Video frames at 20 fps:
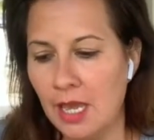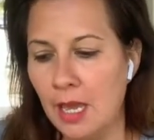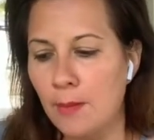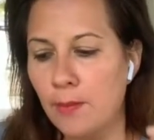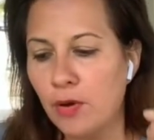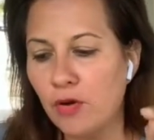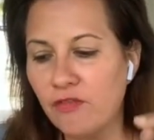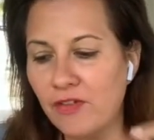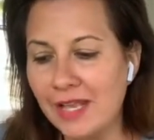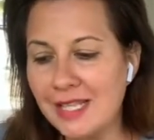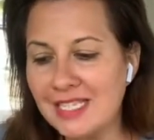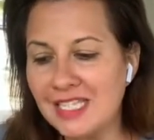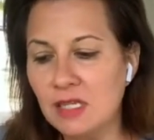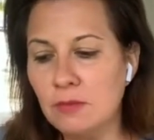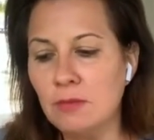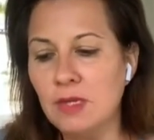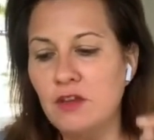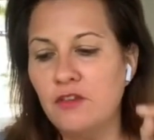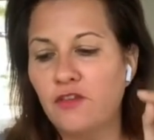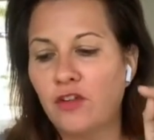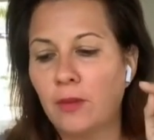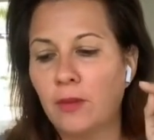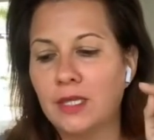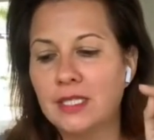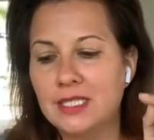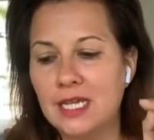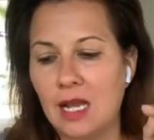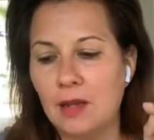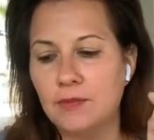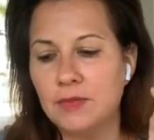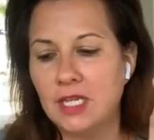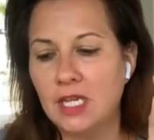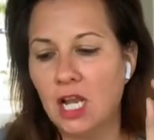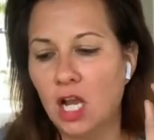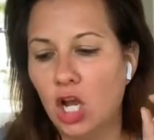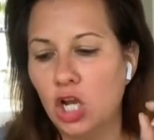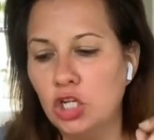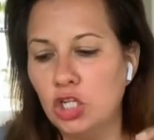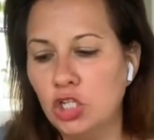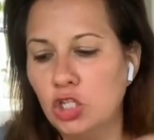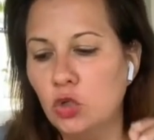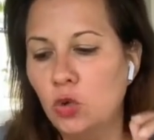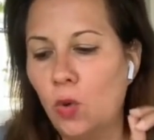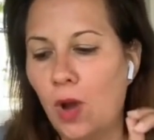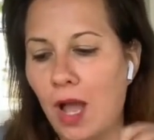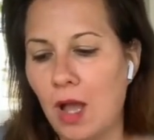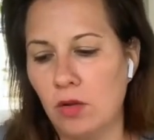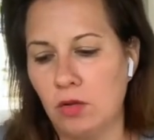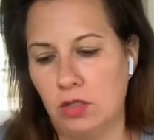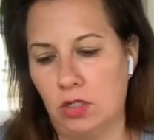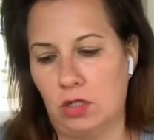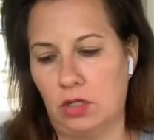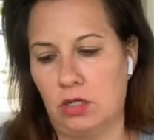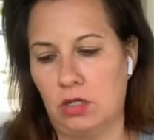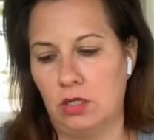prevented me from adopting a new outlook.